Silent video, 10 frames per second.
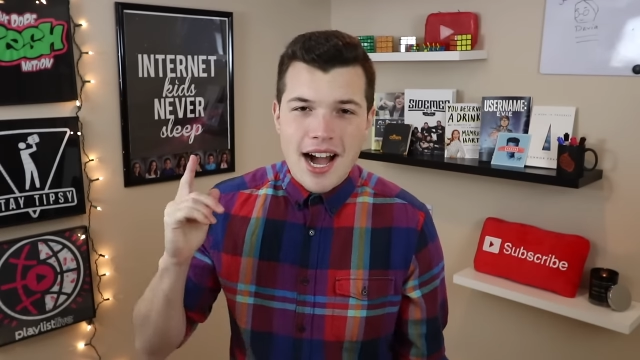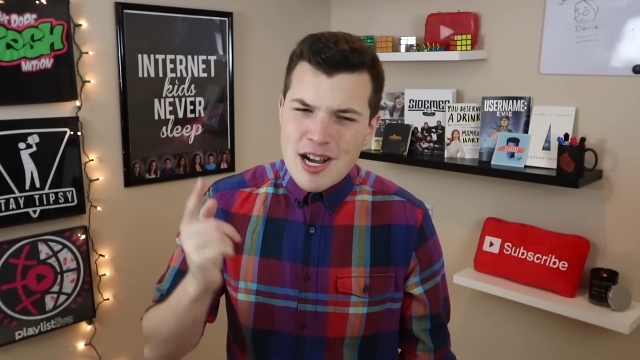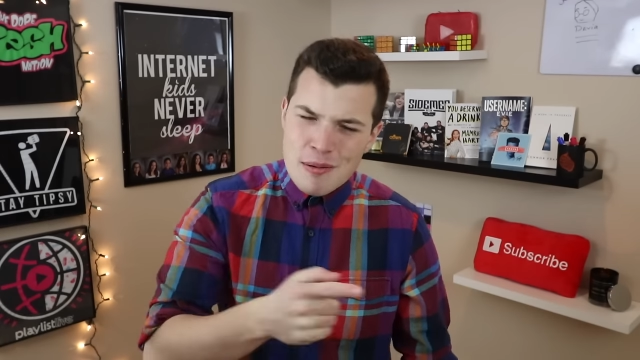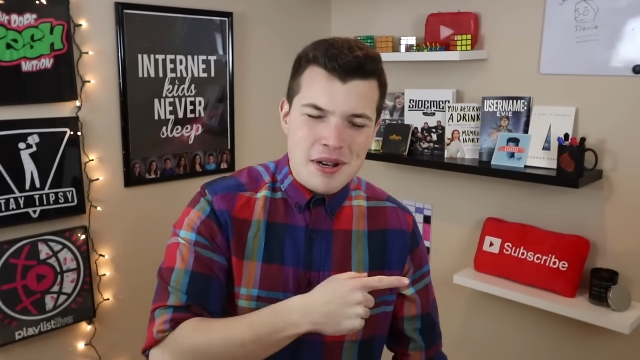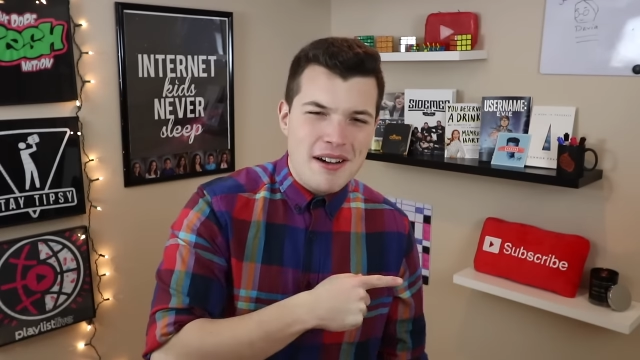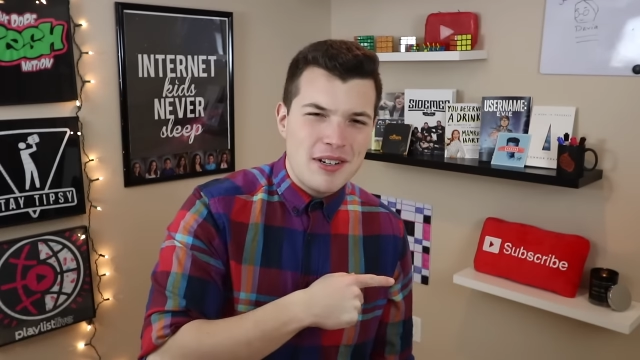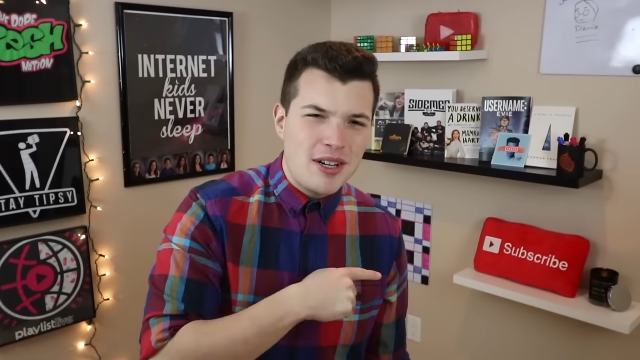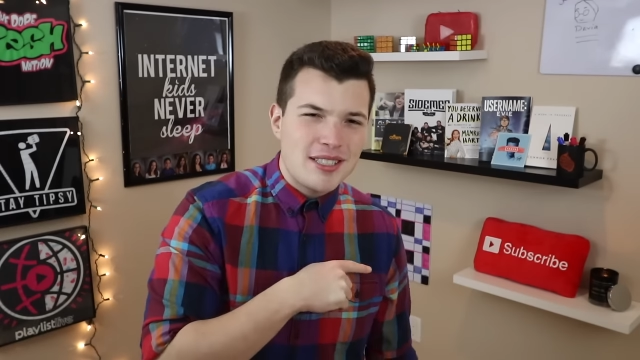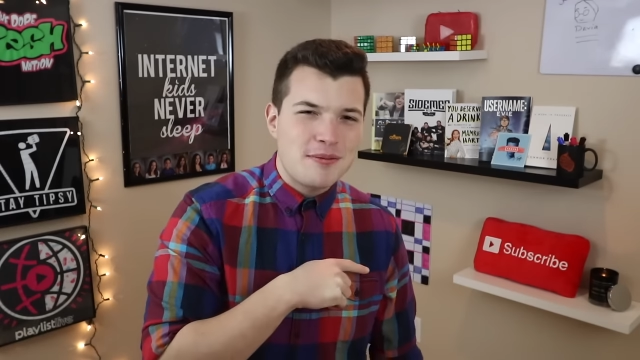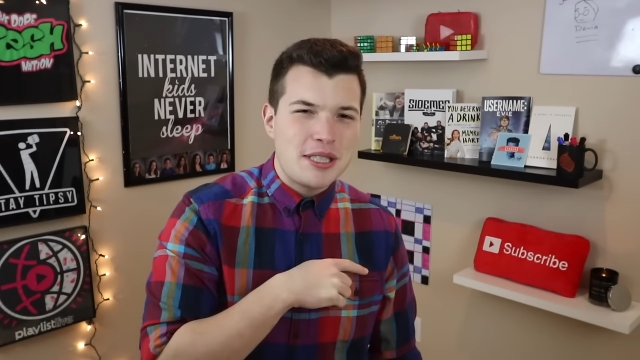I hope you have an
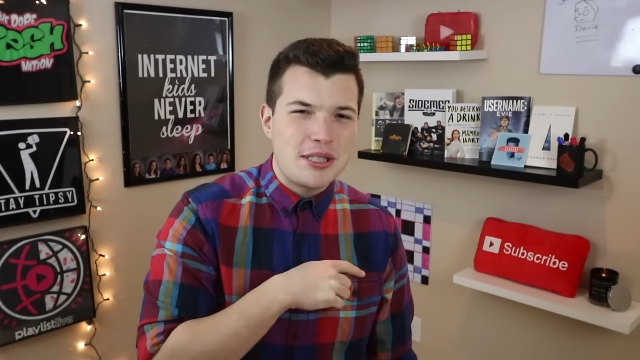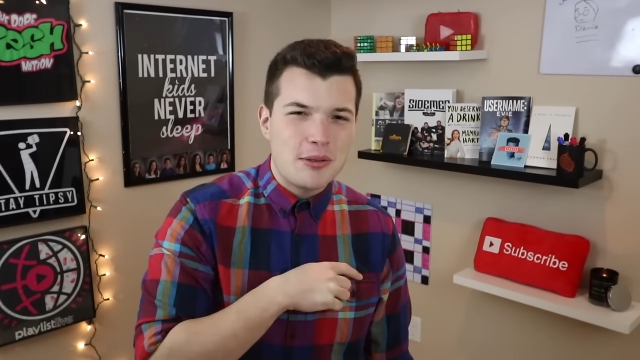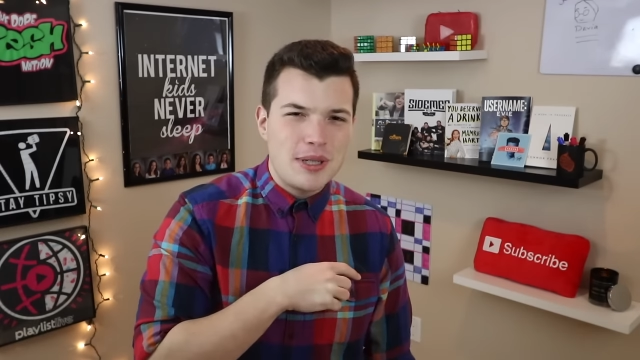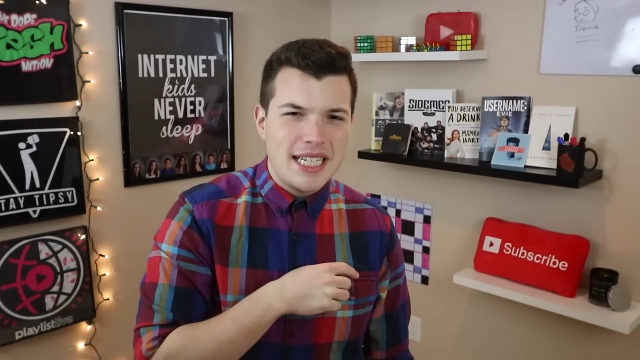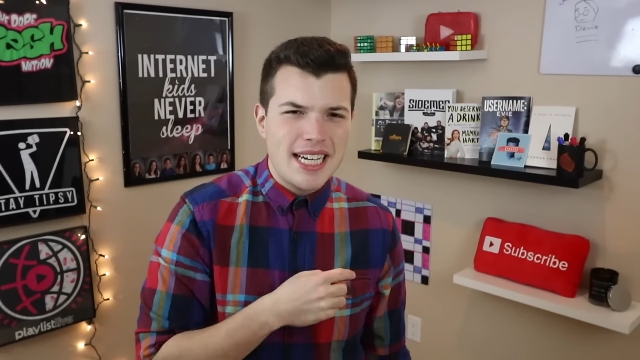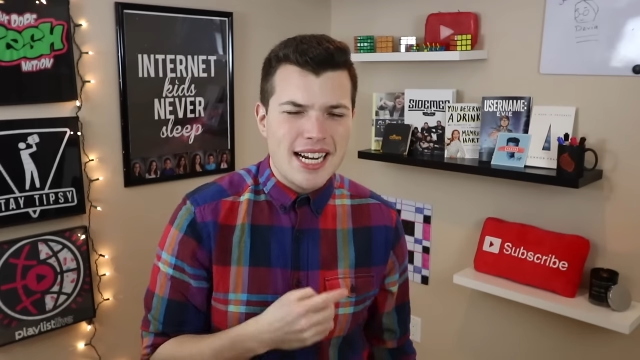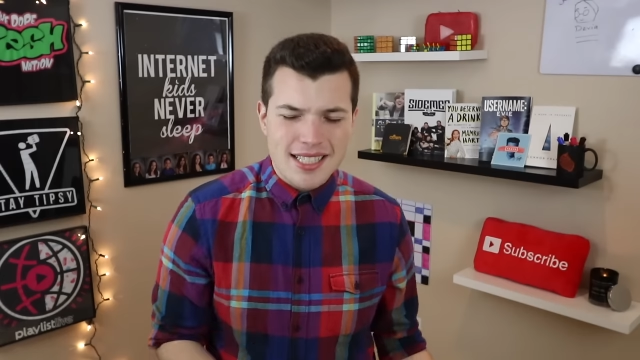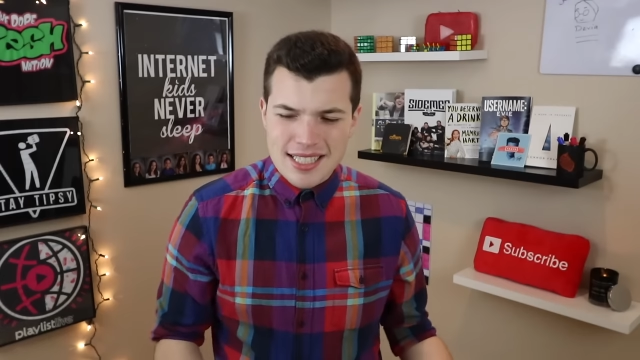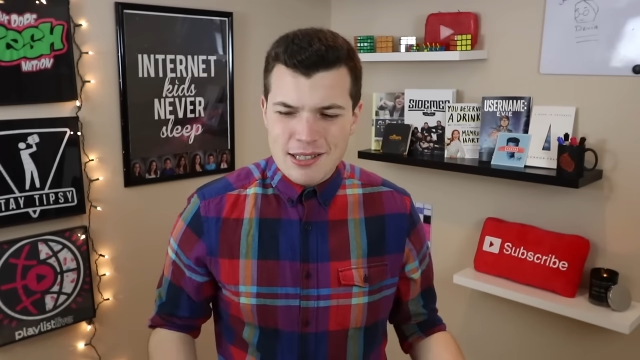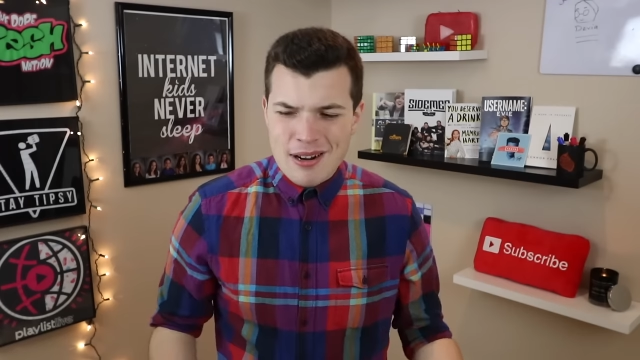awesome rest of your week, and
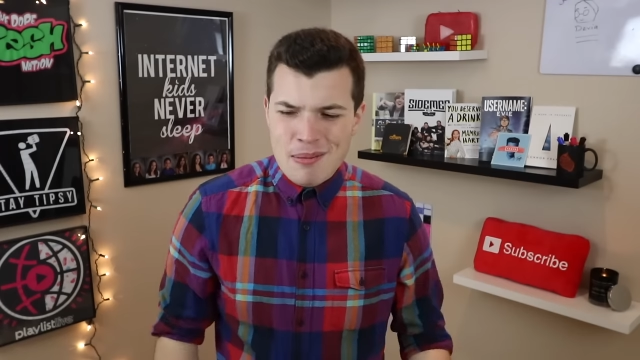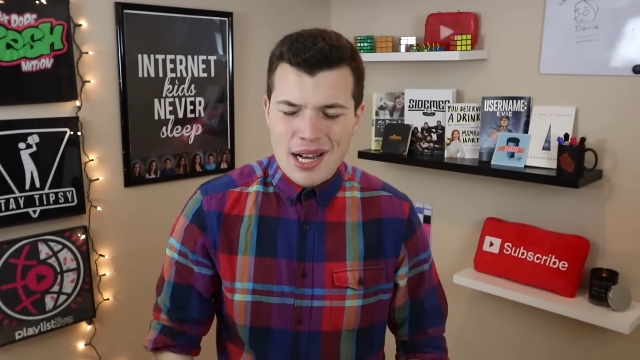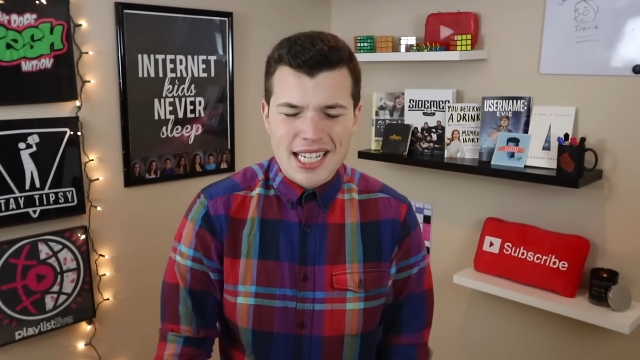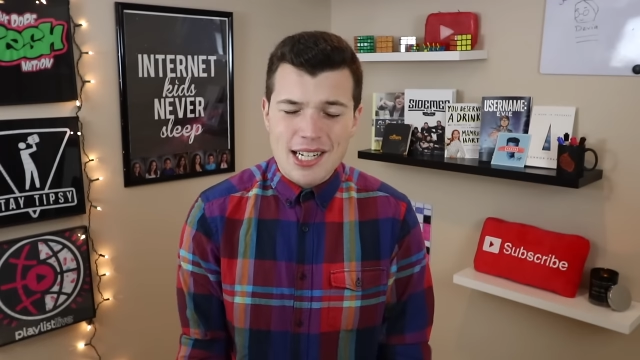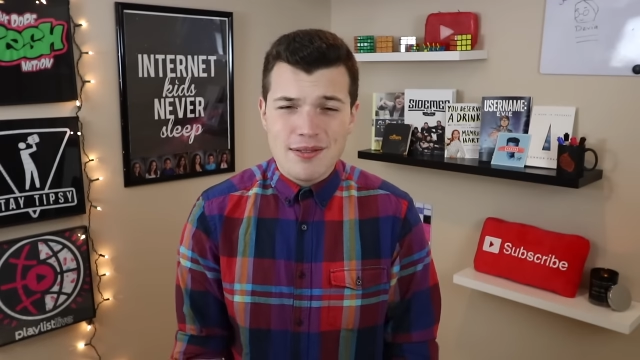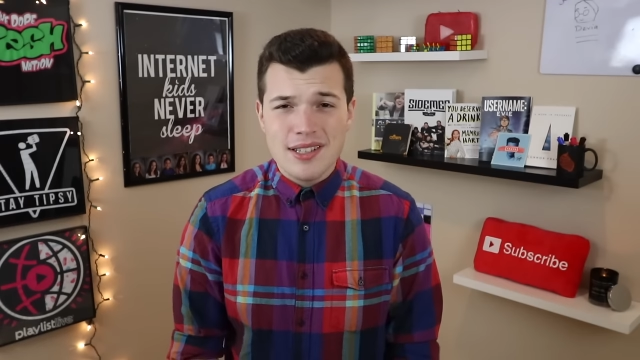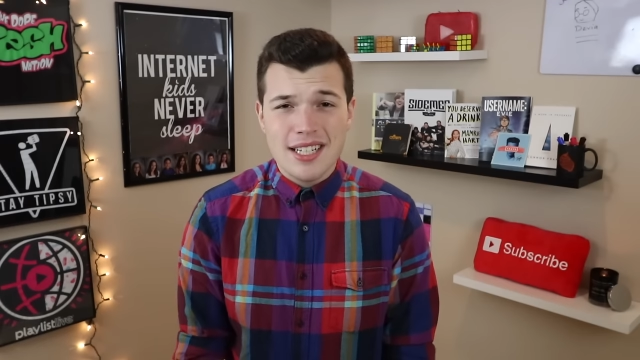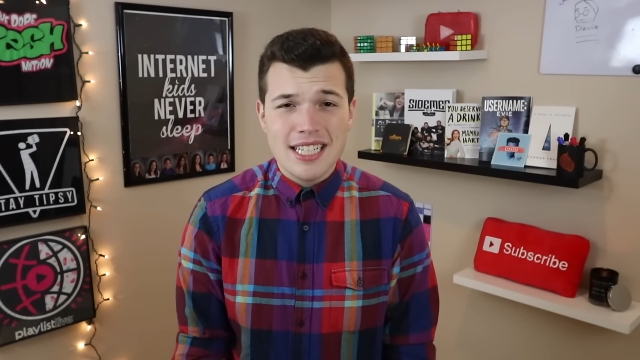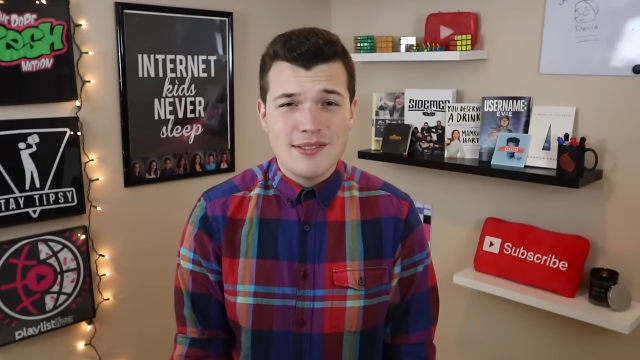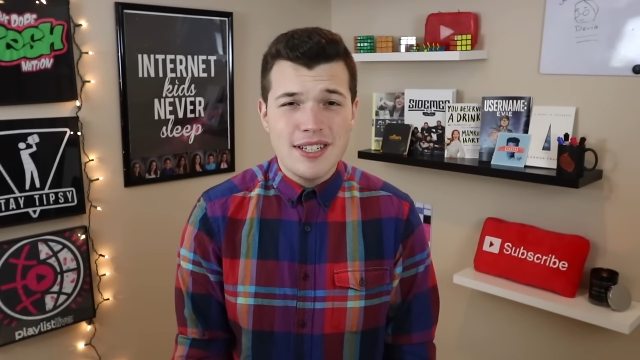I'll see you right back here for
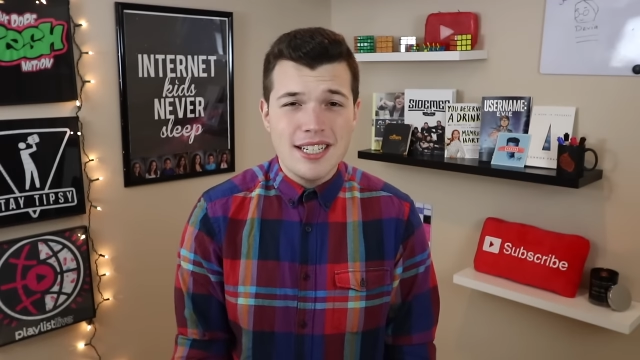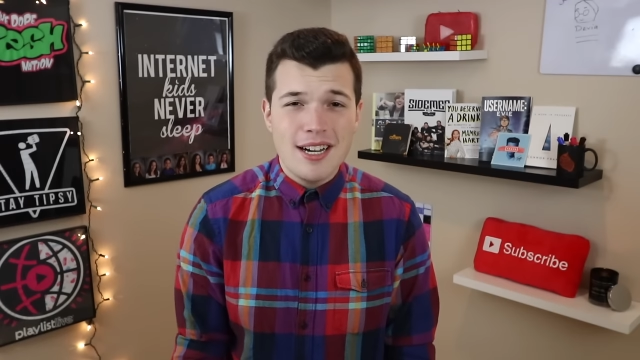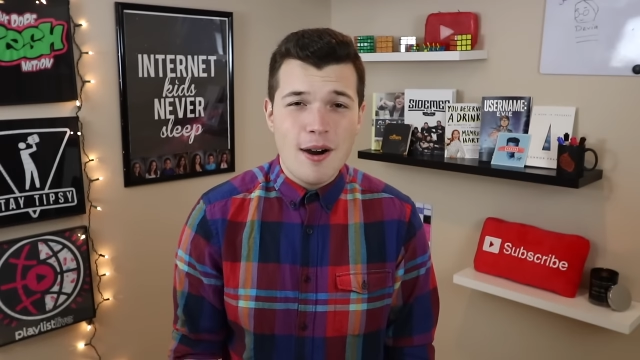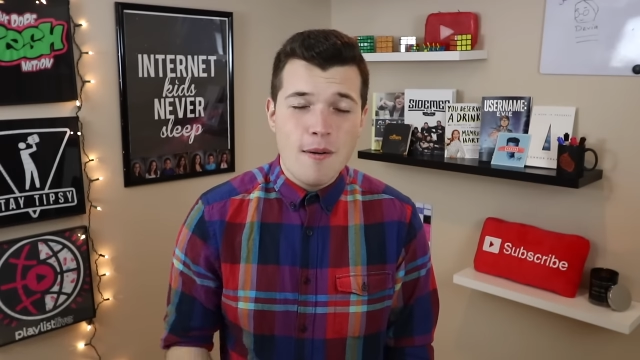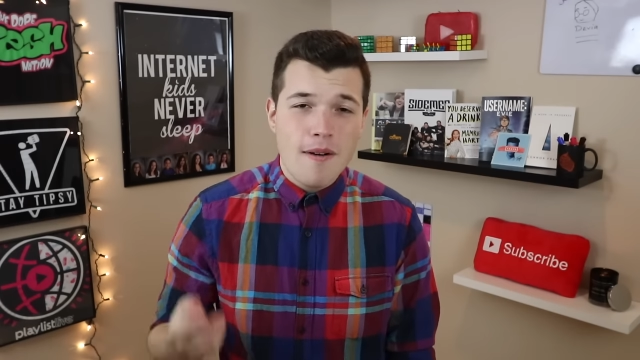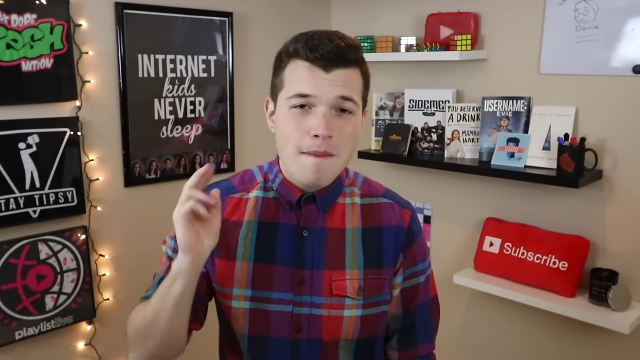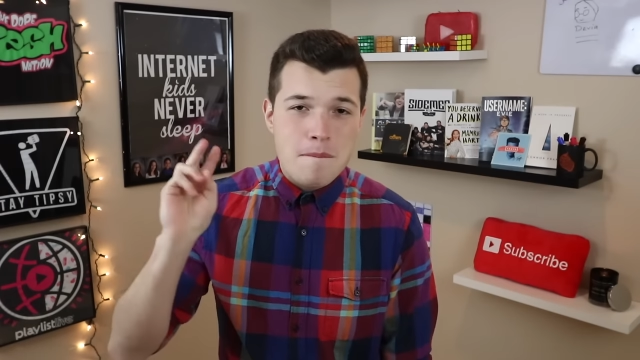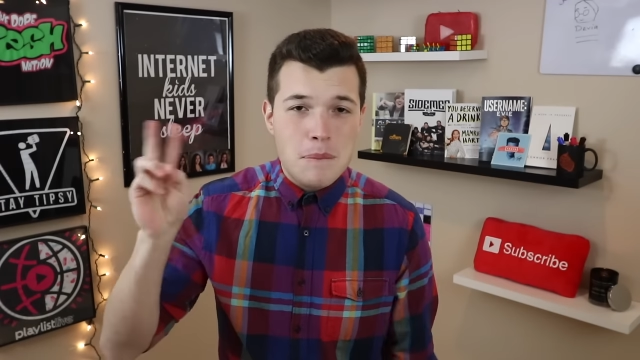the next video.